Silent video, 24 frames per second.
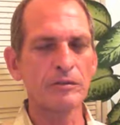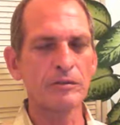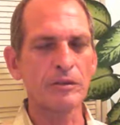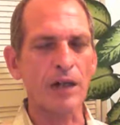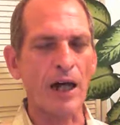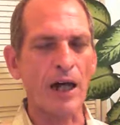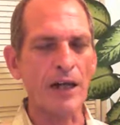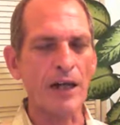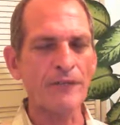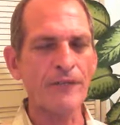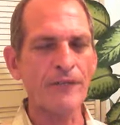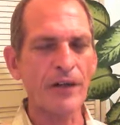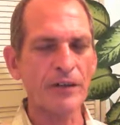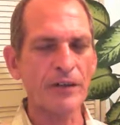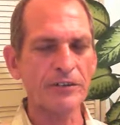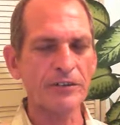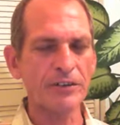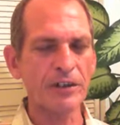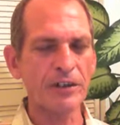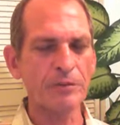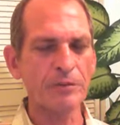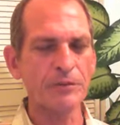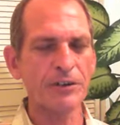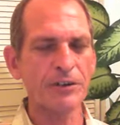I found
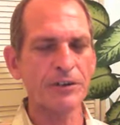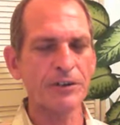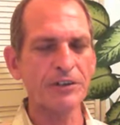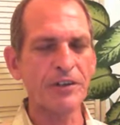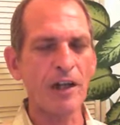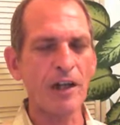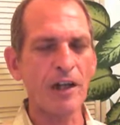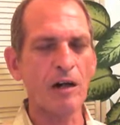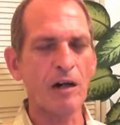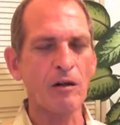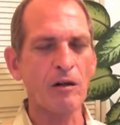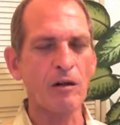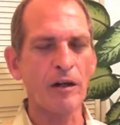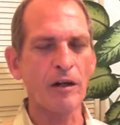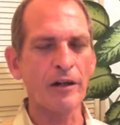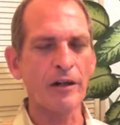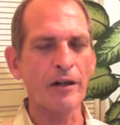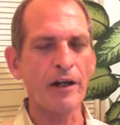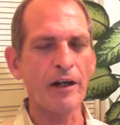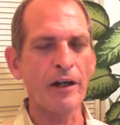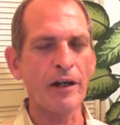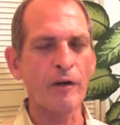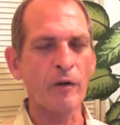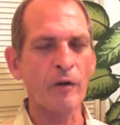some just now
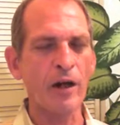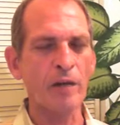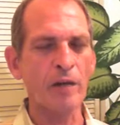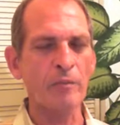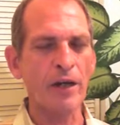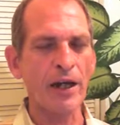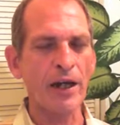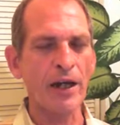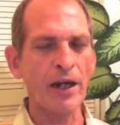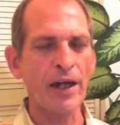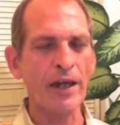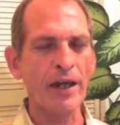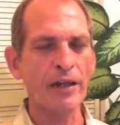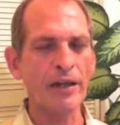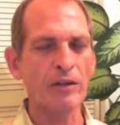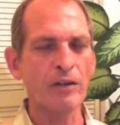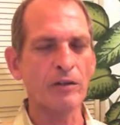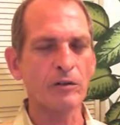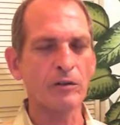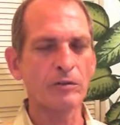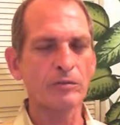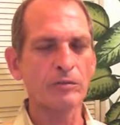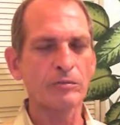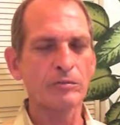around my
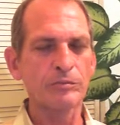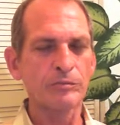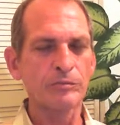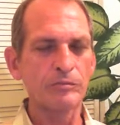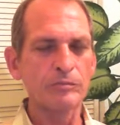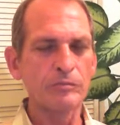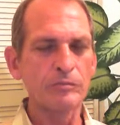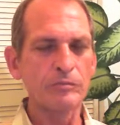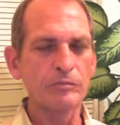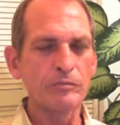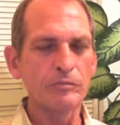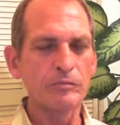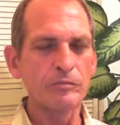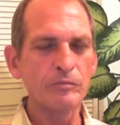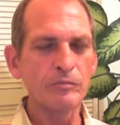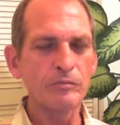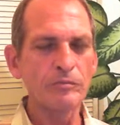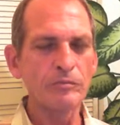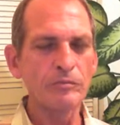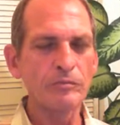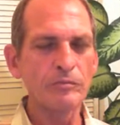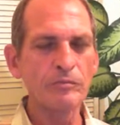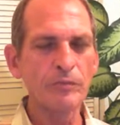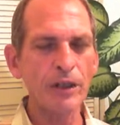ankle,
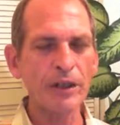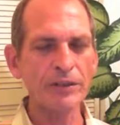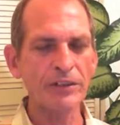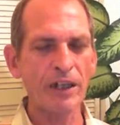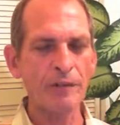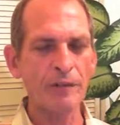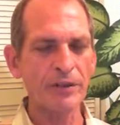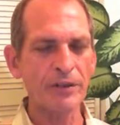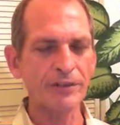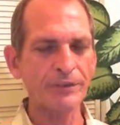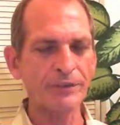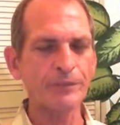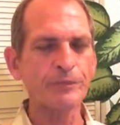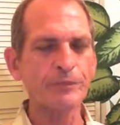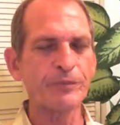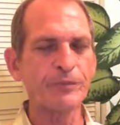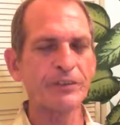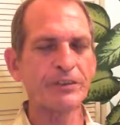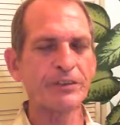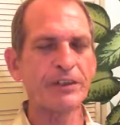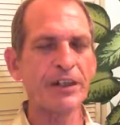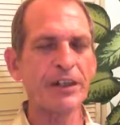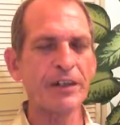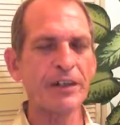because I've been
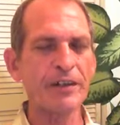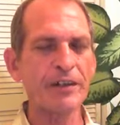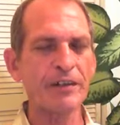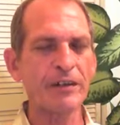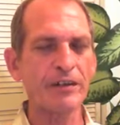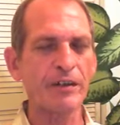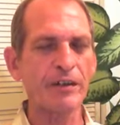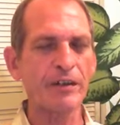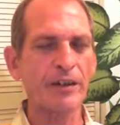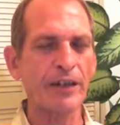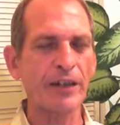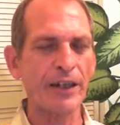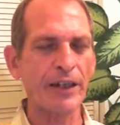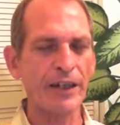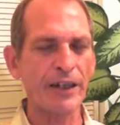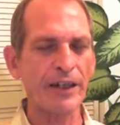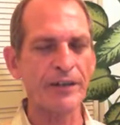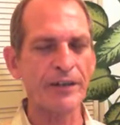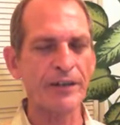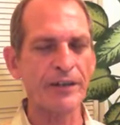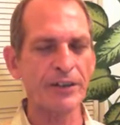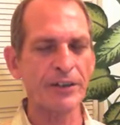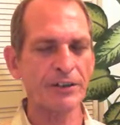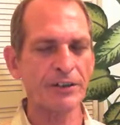sitting like
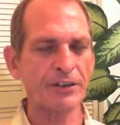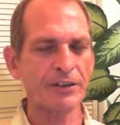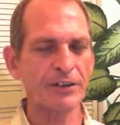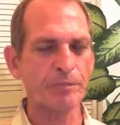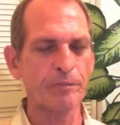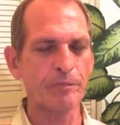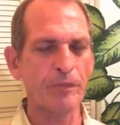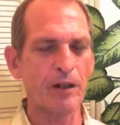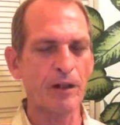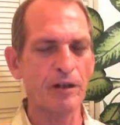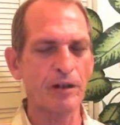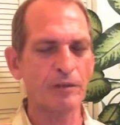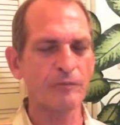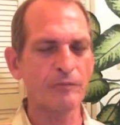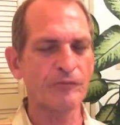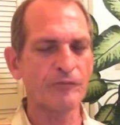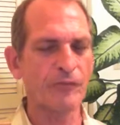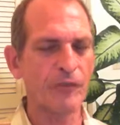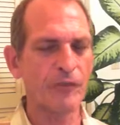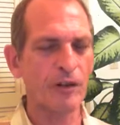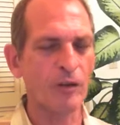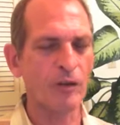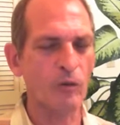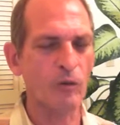in this
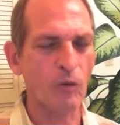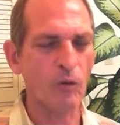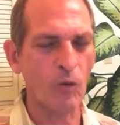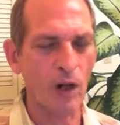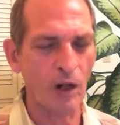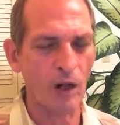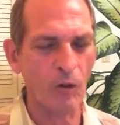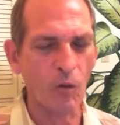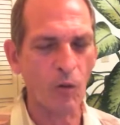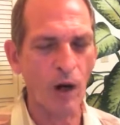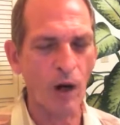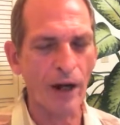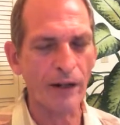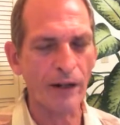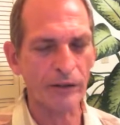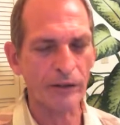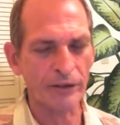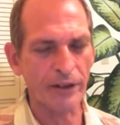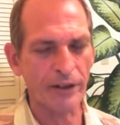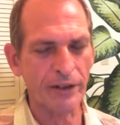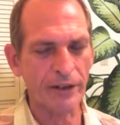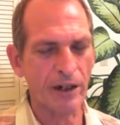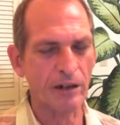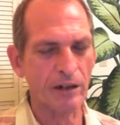for a
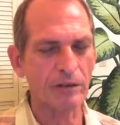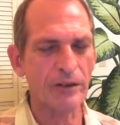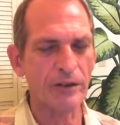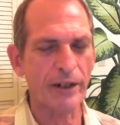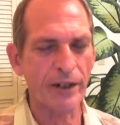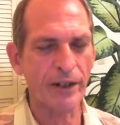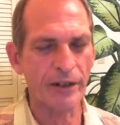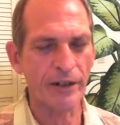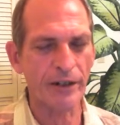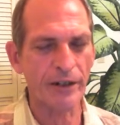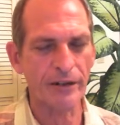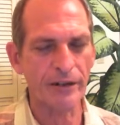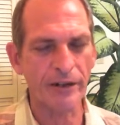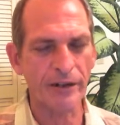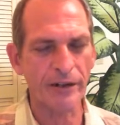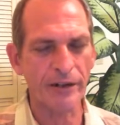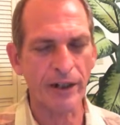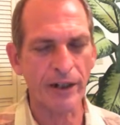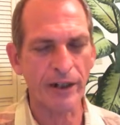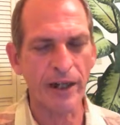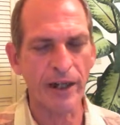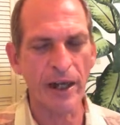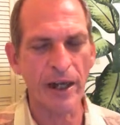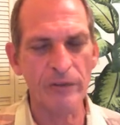while now, and I
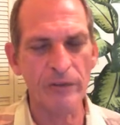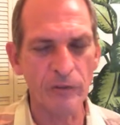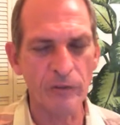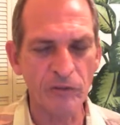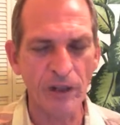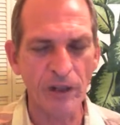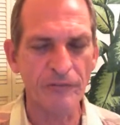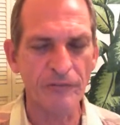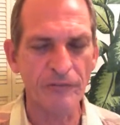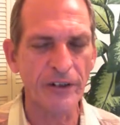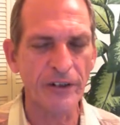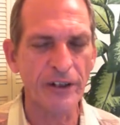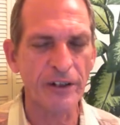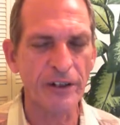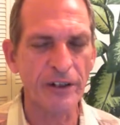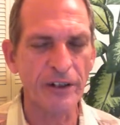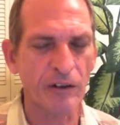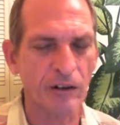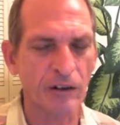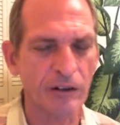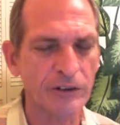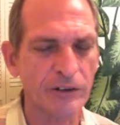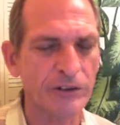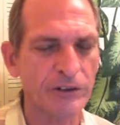haven't moved my feet at
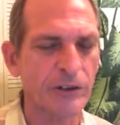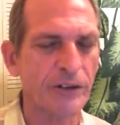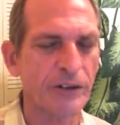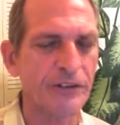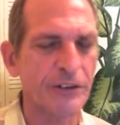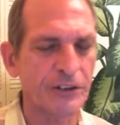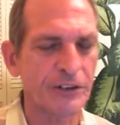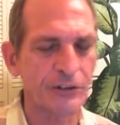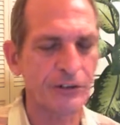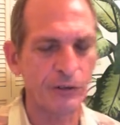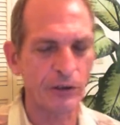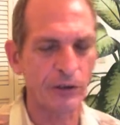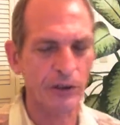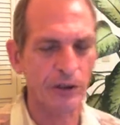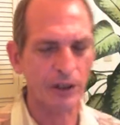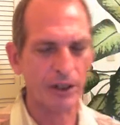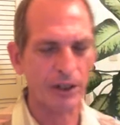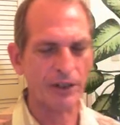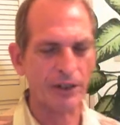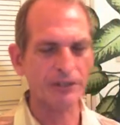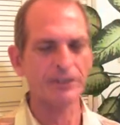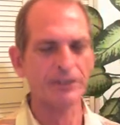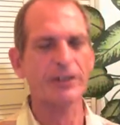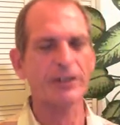all. So I just
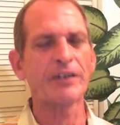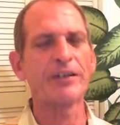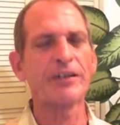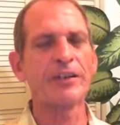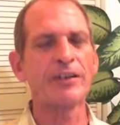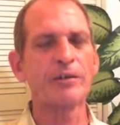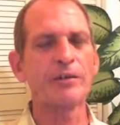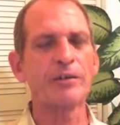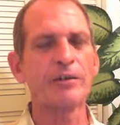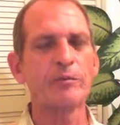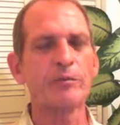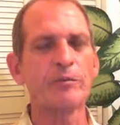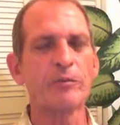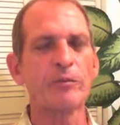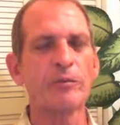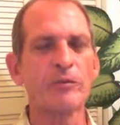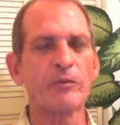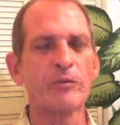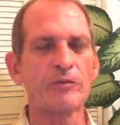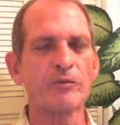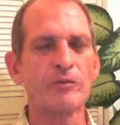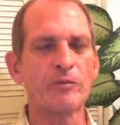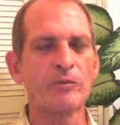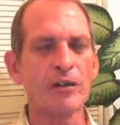realized I need to move
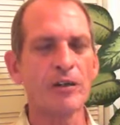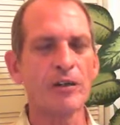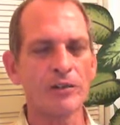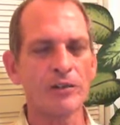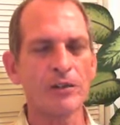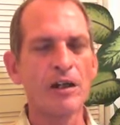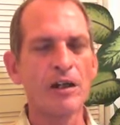my foot,